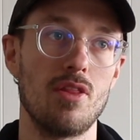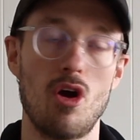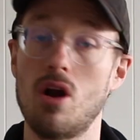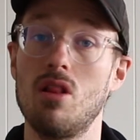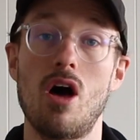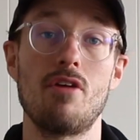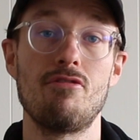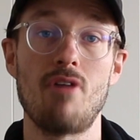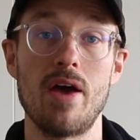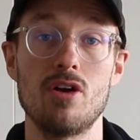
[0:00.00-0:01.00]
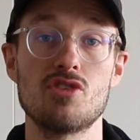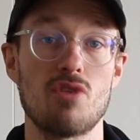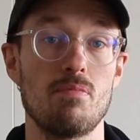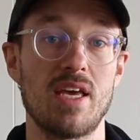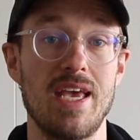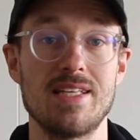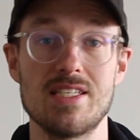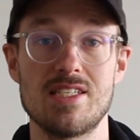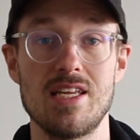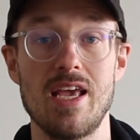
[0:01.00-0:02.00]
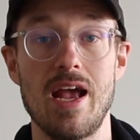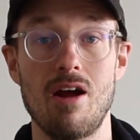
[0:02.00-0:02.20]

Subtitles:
aren't a lot of fighters from the Kansas City